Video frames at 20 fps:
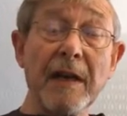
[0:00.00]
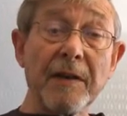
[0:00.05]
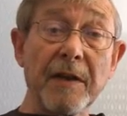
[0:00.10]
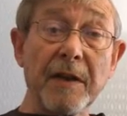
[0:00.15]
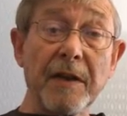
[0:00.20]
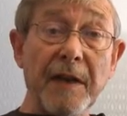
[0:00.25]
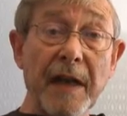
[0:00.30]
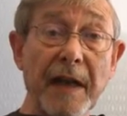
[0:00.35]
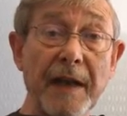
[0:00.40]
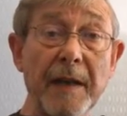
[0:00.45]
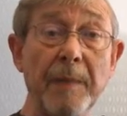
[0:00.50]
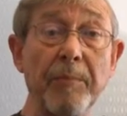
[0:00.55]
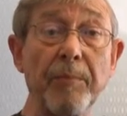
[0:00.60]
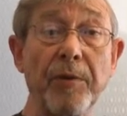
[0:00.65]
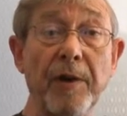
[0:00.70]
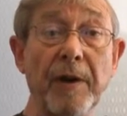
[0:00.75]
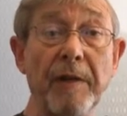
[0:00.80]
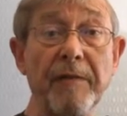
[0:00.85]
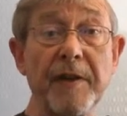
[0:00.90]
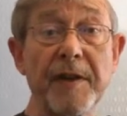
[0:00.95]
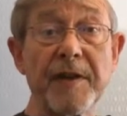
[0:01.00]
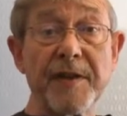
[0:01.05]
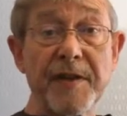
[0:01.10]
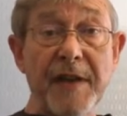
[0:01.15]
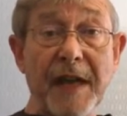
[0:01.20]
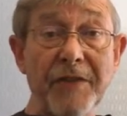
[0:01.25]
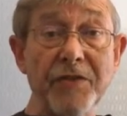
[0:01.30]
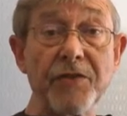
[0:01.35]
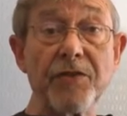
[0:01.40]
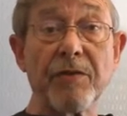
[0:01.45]
than any previous
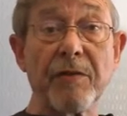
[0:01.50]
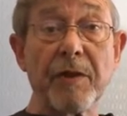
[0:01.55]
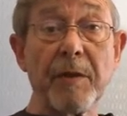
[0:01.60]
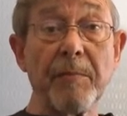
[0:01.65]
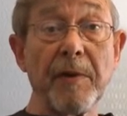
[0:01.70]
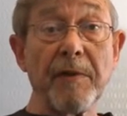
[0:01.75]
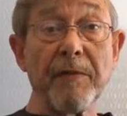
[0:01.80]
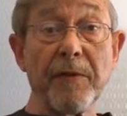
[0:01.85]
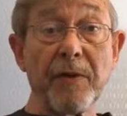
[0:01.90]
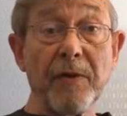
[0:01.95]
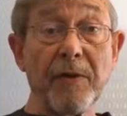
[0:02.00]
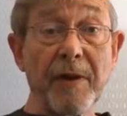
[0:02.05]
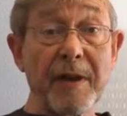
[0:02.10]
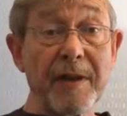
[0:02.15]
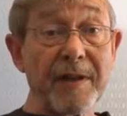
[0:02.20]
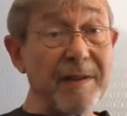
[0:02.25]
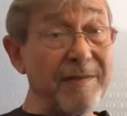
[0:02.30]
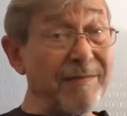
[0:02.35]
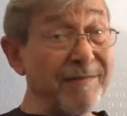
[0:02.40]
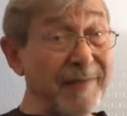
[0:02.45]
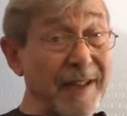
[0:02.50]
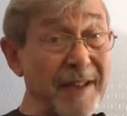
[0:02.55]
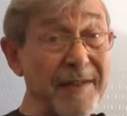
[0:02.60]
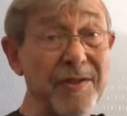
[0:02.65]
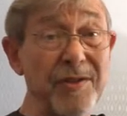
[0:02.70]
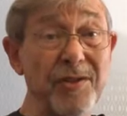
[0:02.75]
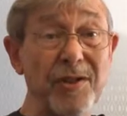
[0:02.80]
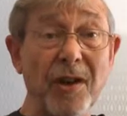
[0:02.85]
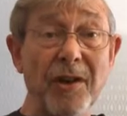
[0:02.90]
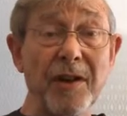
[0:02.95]
century before it.
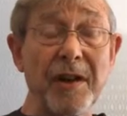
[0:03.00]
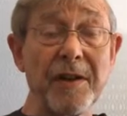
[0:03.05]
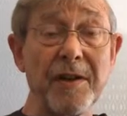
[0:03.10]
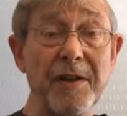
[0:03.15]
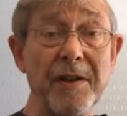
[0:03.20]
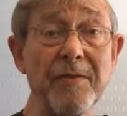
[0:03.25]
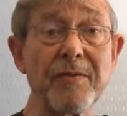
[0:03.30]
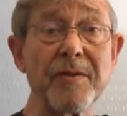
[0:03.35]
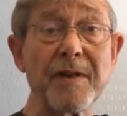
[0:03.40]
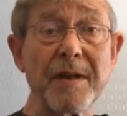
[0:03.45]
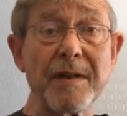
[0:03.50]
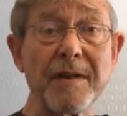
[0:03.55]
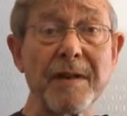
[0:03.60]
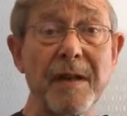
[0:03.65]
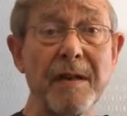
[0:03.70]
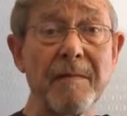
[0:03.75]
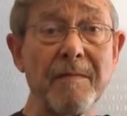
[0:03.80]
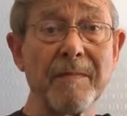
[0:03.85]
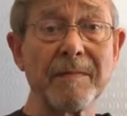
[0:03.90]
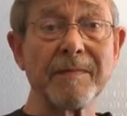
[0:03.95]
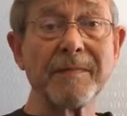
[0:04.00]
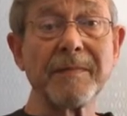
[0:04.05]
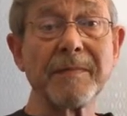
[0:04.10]
That's shocking news, isn't it?